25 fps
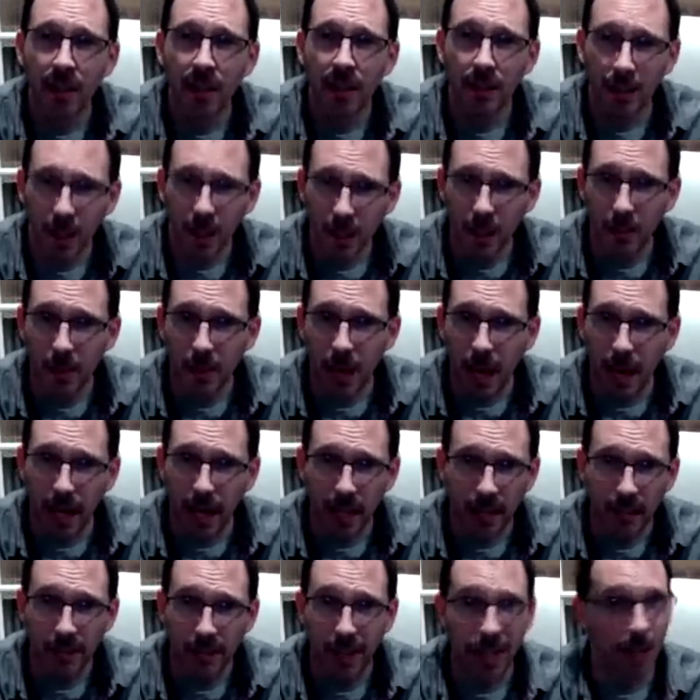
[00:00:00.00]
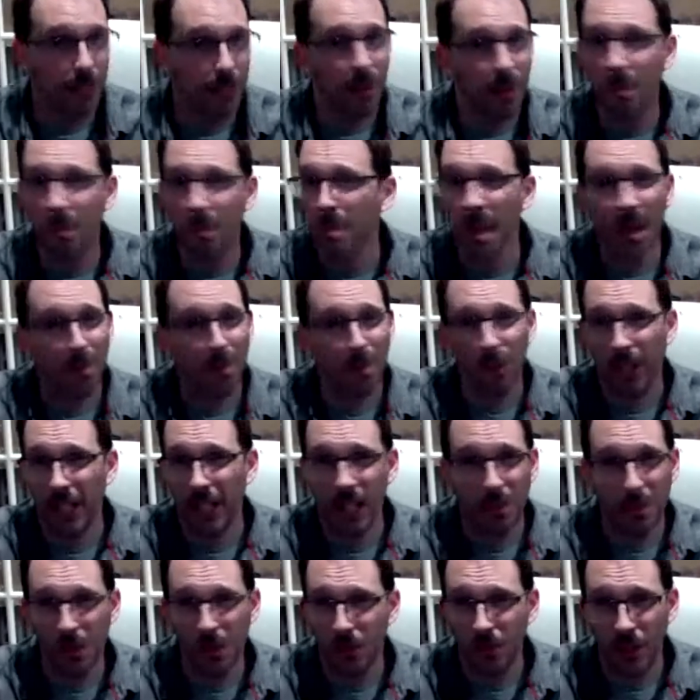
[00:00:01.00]
Lullaby. And I'm going to make
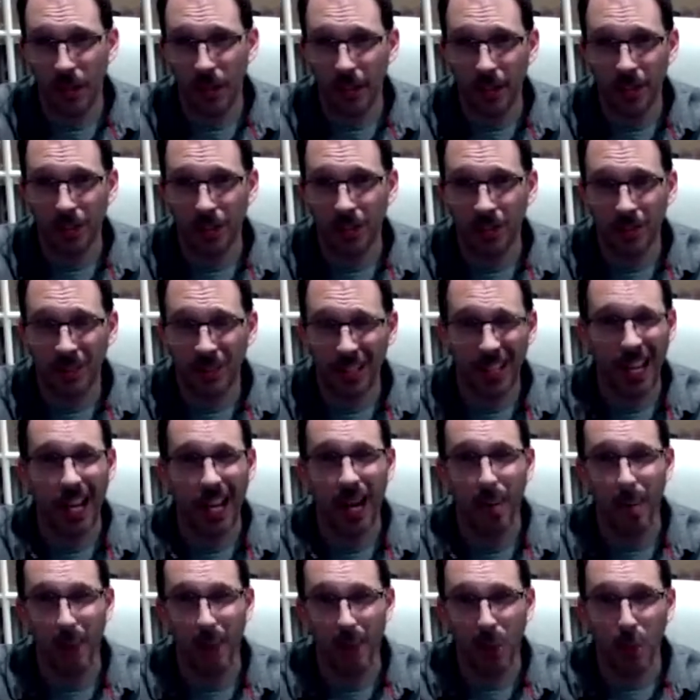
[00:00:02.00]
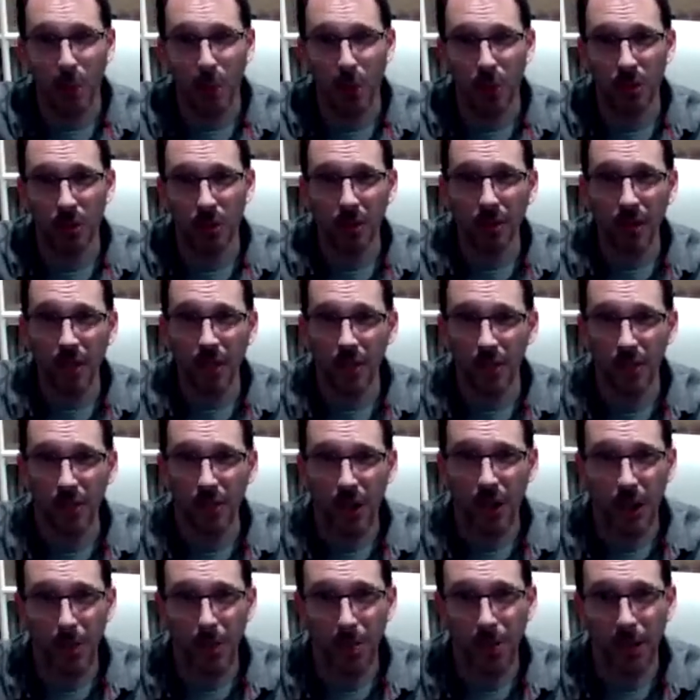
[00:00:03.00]
plenty of mistakes. Again, I'm not the world's greatest
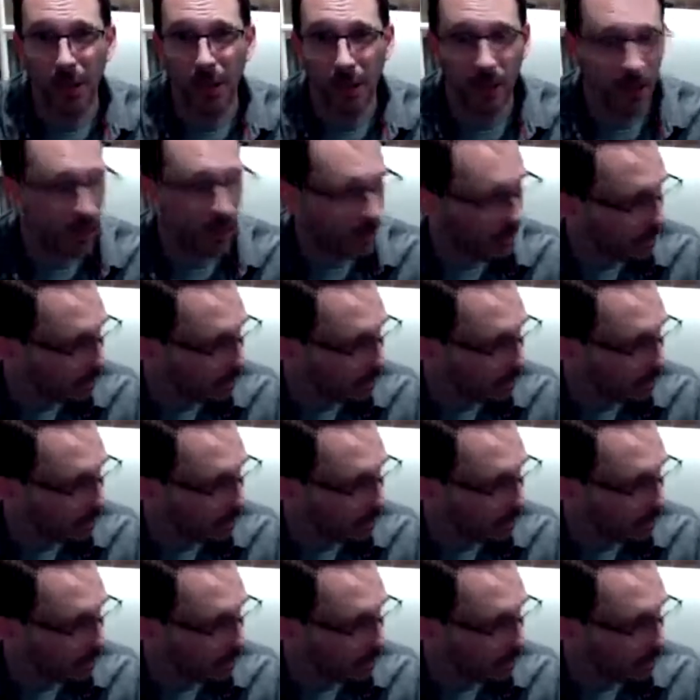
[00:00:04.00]
guitar player.